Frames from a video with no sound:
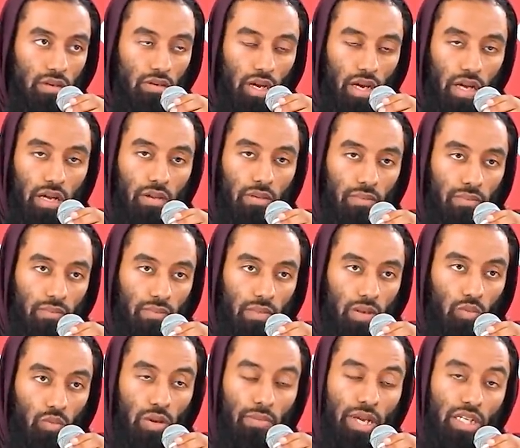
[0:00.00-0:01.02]
Right.
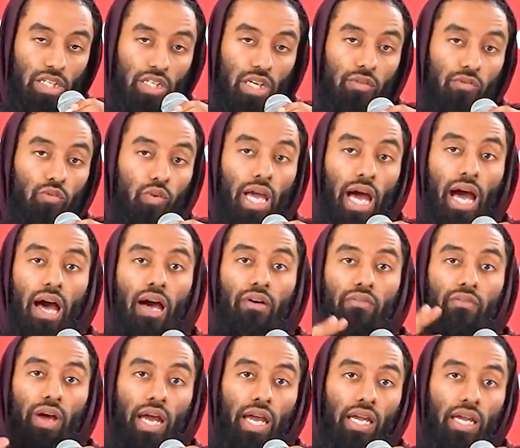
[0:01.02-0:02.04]
We mentioned if we
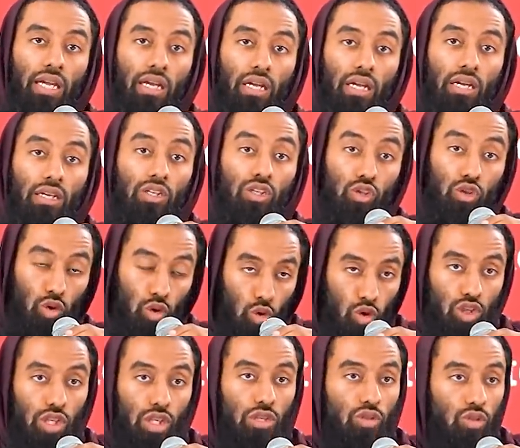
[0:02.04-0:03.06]
have a
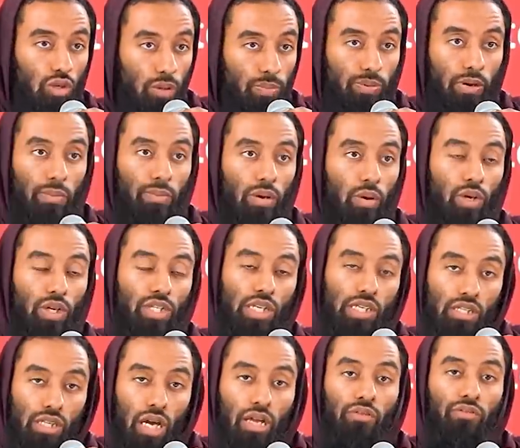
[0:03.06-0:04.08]
solution to the problem, which is
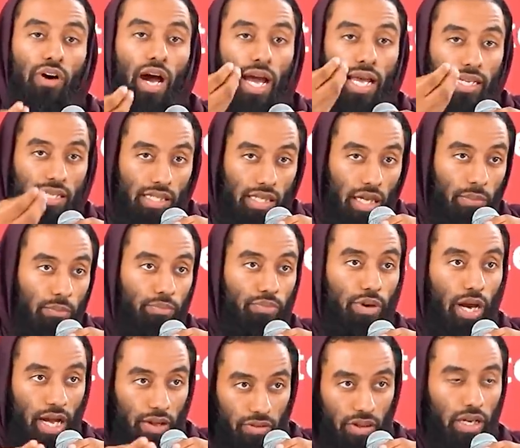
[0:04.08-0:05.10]
to advise him
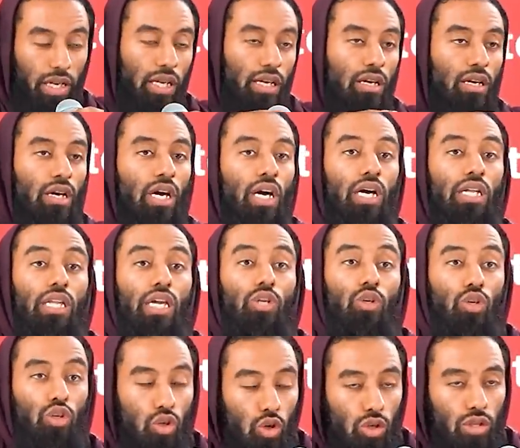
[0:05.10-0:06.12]
privately, then
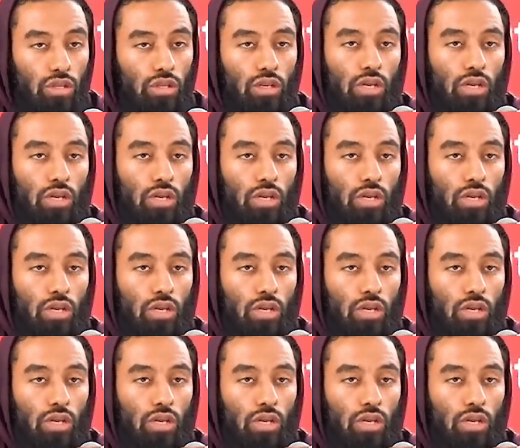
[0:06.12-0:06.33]
you should.